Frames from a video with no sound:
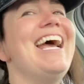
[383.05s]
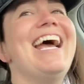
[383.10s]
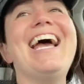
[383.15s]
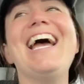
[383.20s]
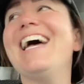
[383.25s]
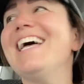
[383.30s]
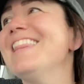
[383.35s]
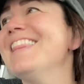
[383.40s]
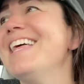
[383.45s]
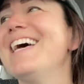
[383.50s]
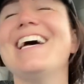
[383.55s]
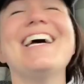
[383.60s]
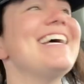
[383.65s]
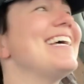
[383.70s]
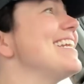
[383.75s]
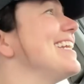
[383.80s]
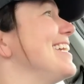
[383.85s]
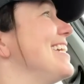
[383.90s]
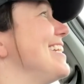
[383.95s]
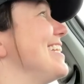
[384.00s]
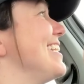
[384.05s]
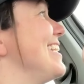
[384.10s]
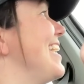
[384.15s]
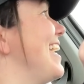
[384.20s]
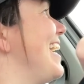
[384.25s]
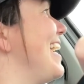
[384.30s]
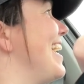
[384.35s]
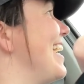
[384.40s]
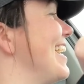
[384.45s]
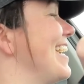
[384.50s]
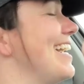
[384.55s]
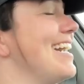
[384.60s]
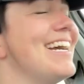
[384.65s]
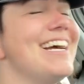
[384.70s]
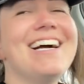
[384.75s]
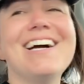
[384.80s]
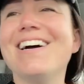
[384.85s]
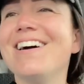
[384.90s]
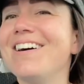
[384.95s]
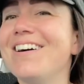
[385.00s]
and then yeah,
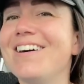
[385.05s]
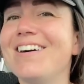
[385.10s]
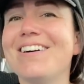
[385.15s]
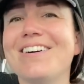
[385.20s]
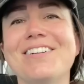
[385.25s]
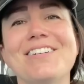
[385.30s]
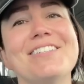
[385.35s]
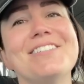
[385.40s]
oh